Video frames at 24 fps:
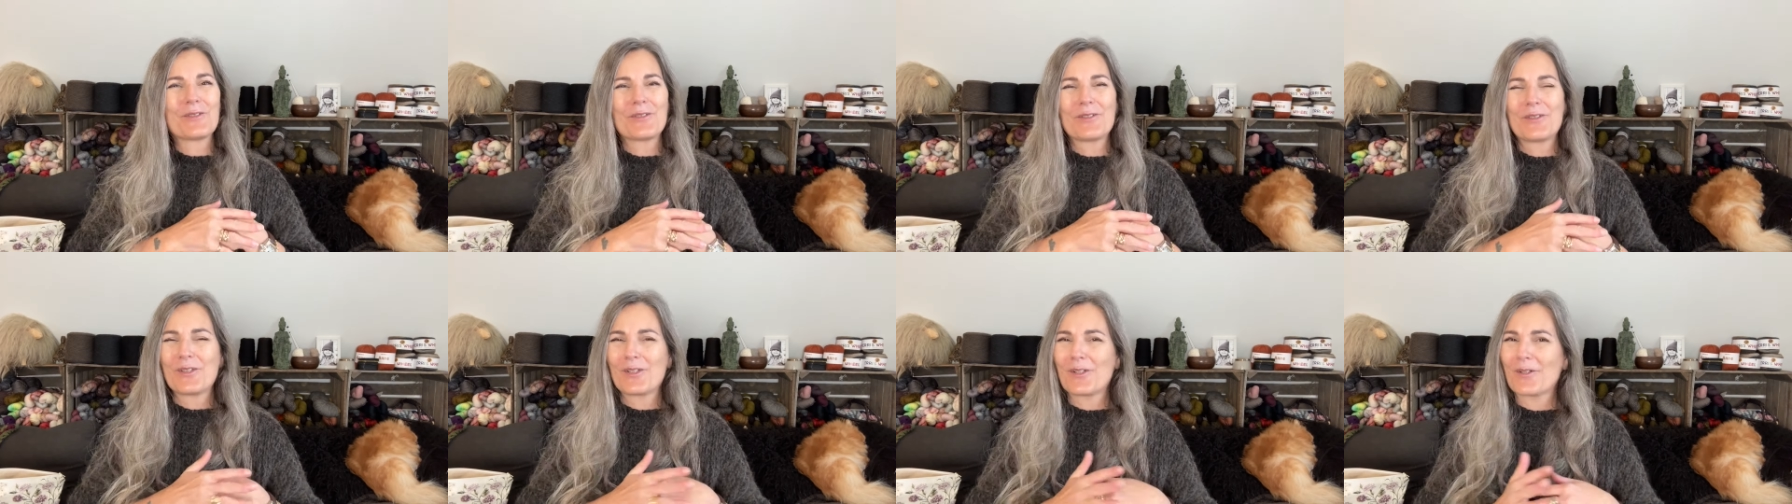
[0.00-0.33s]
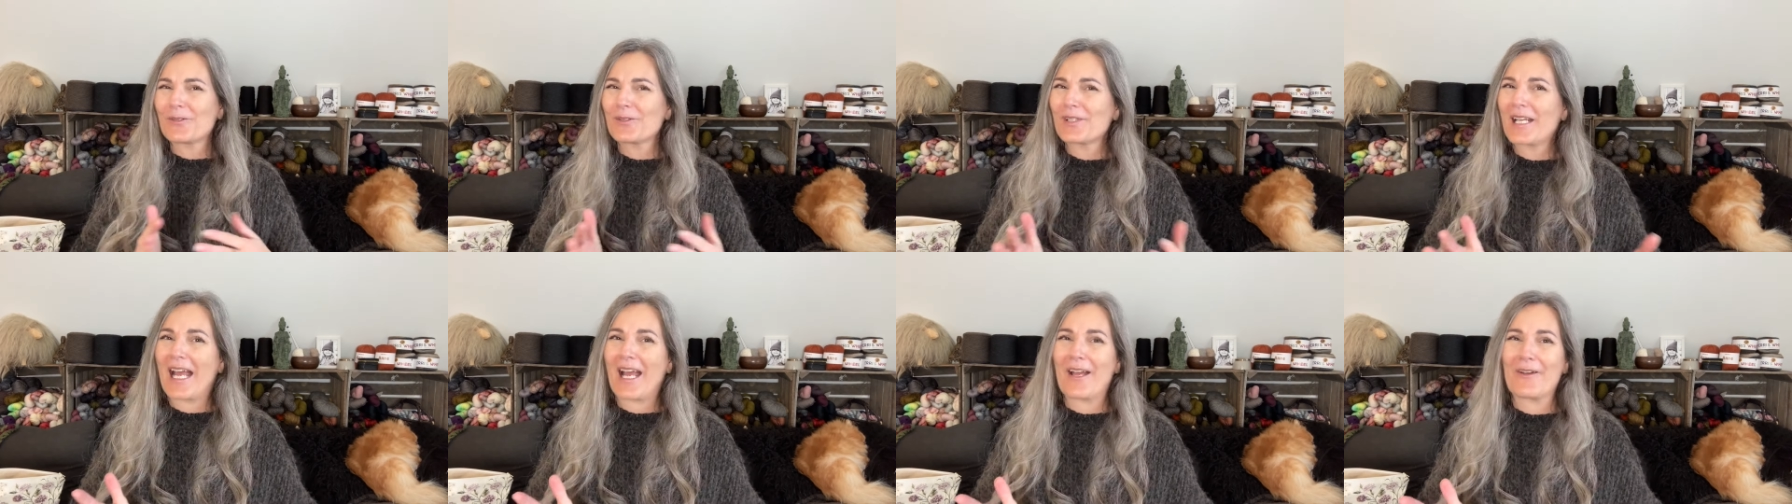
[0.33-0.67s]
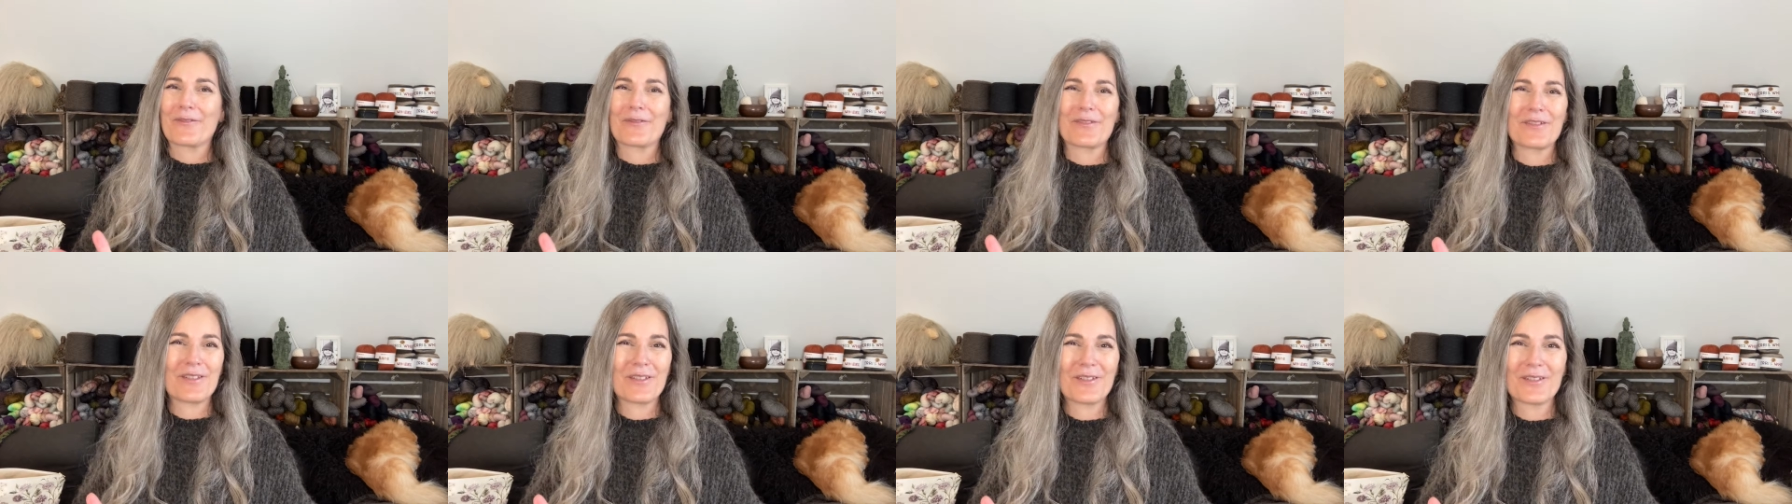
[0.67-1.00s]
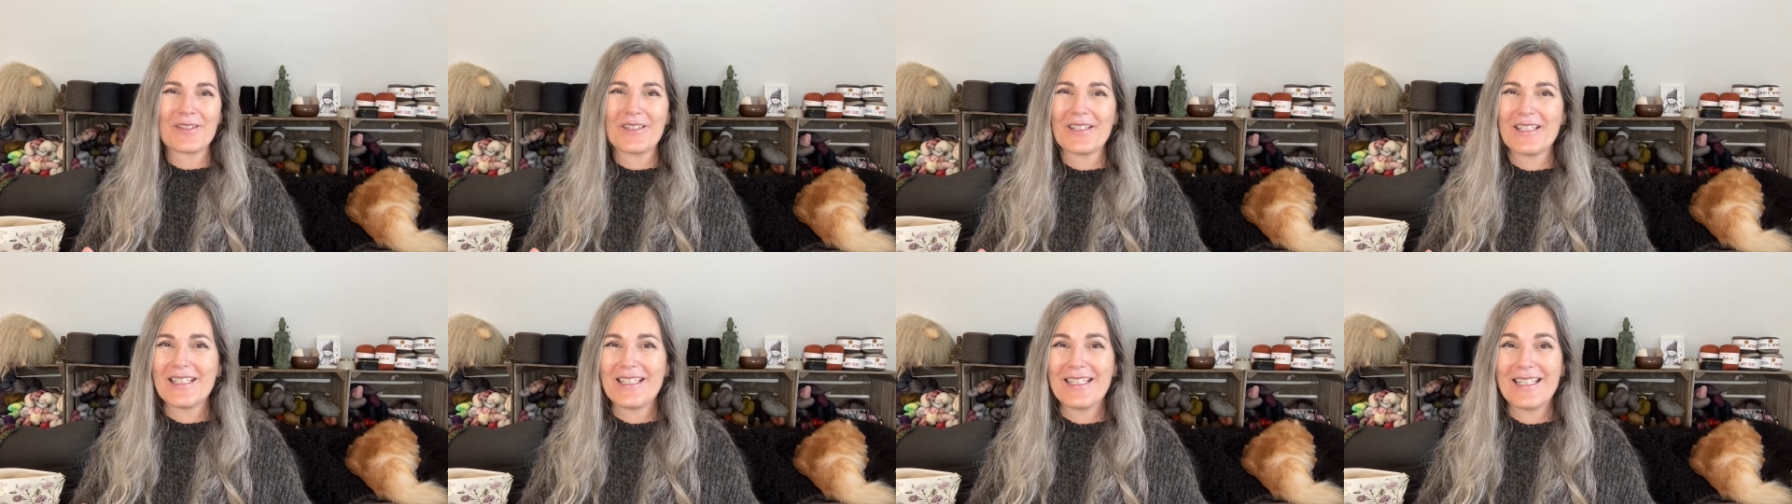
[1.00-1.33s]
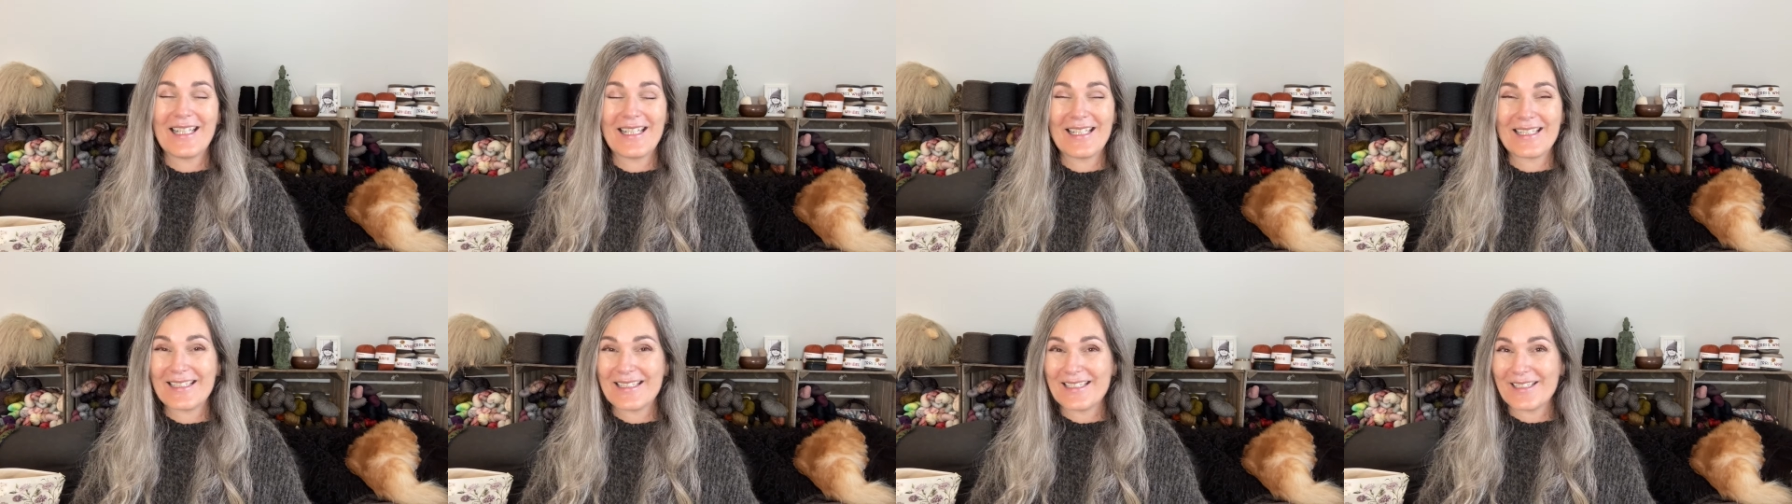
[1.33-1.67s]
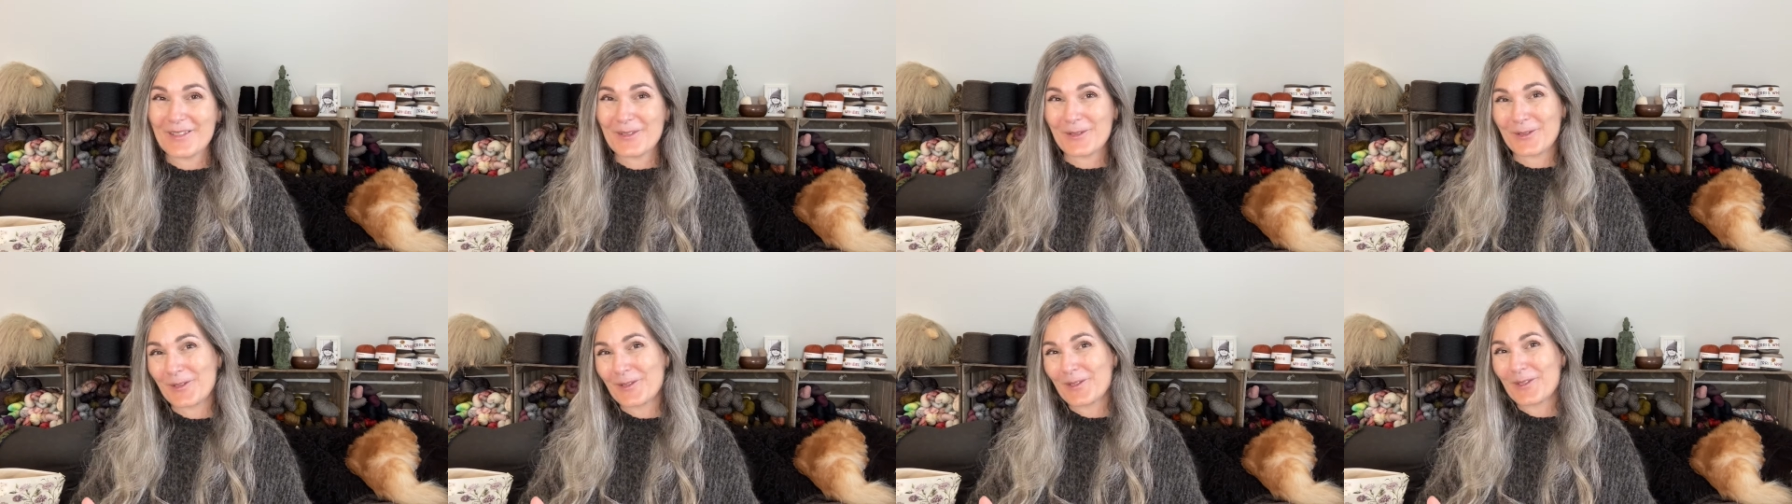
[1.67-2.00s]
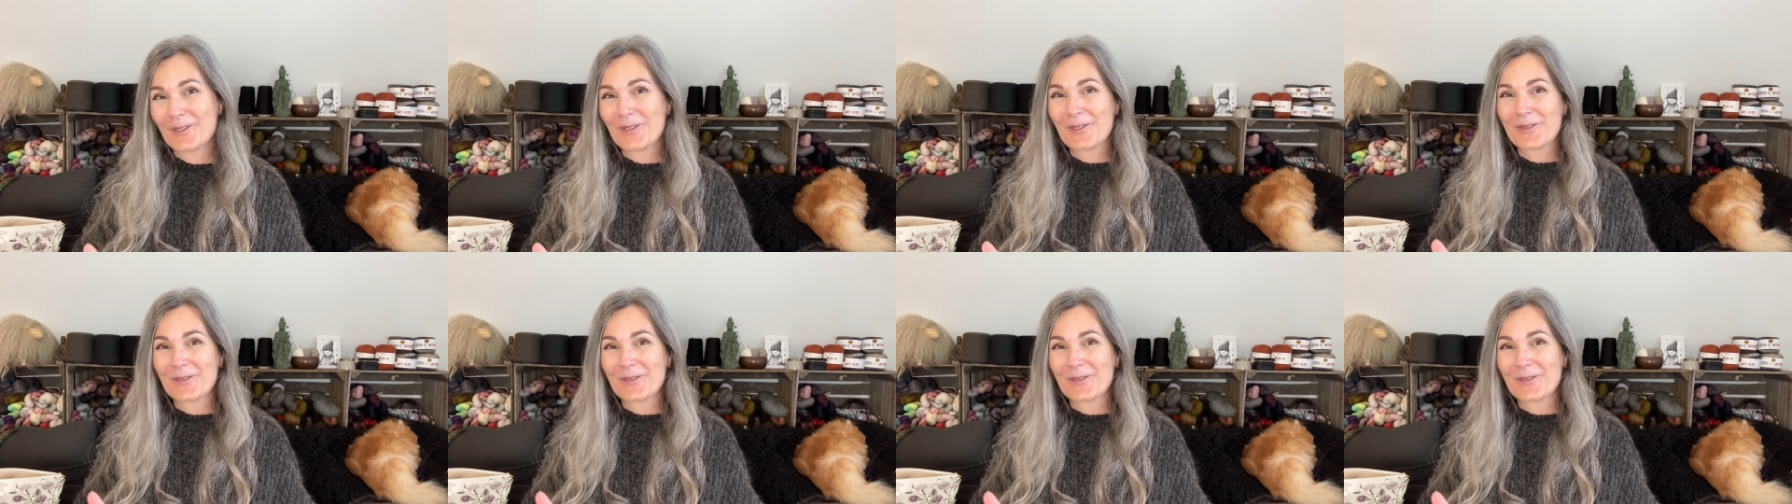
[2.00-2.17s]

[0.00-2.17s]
don't have to knit or